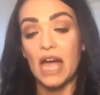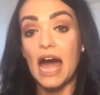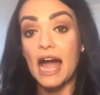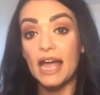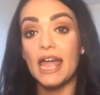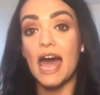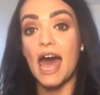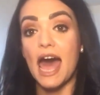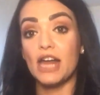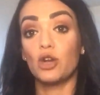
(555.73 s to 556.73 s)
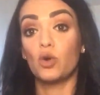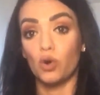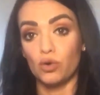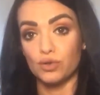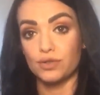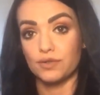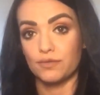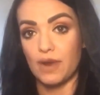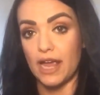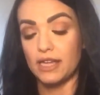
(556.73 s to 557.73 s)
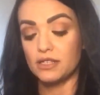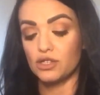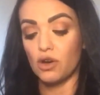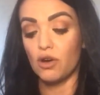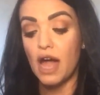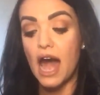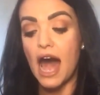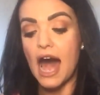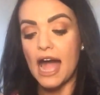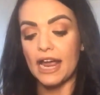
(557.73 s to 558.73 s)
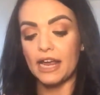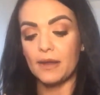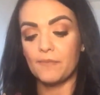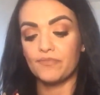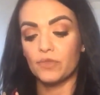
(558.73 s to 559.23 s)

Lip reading: I had goals, right? So I